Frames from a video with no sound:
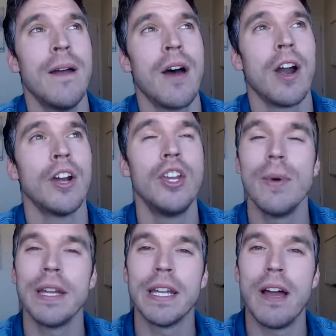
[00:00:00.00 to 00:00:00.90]
are
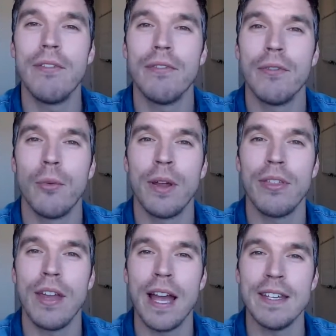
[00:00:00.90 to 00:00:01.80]
you in love with
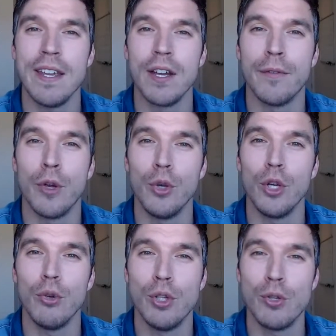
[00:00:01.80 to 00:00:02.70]
the idea of who
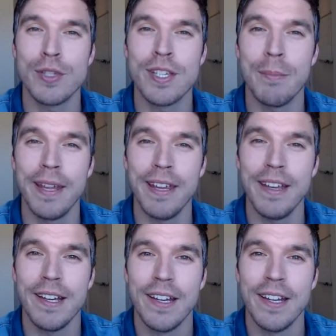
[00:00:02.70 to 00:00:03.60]
you used to
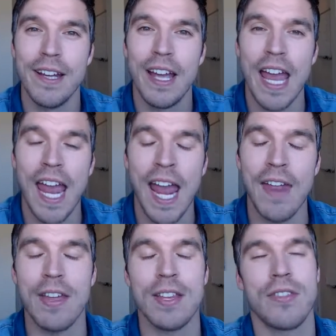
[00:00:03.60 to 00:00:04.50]
be?
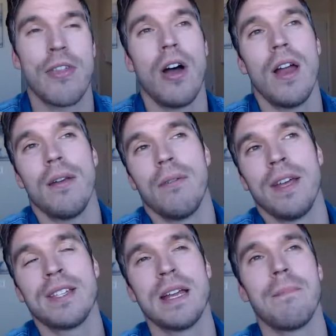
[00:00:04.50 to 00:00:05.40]
And they
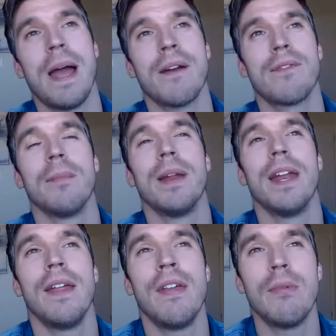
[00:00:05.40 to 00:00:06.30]
stepped back for a
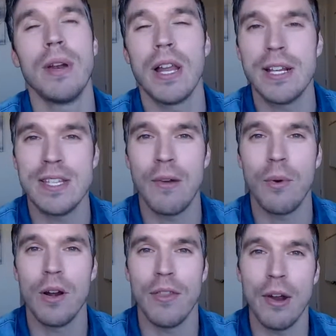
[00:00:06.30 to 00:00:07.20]
minute, and they realized they
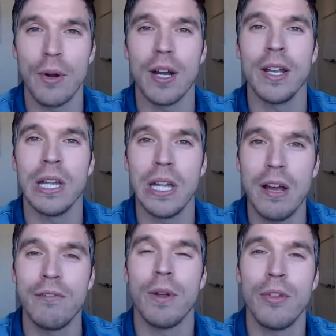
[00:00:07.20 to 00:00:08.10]
were in
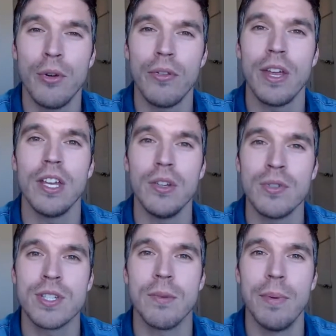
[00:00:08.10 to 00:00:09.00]
love with who they
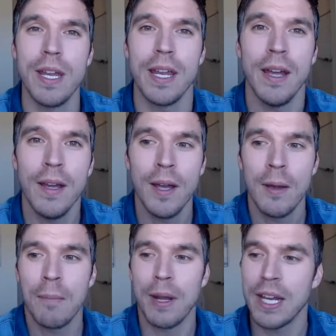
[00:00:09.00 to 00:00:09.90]
used to be.
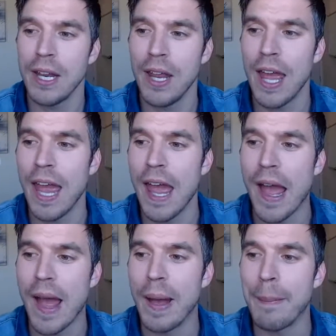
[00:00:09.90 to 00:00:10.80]
But
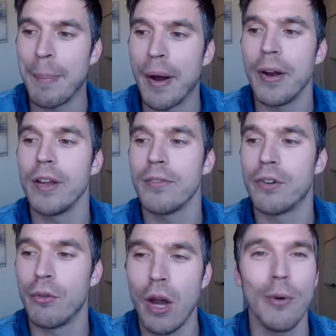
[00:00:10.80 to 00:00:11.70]
part of
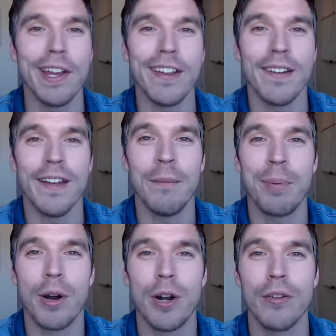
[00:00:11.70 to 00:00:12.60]
growing and
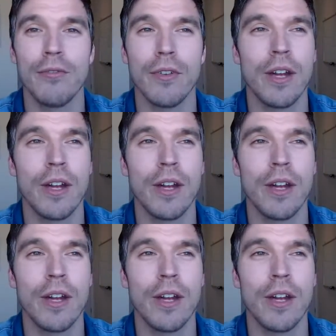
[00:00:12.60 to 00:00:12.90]
part of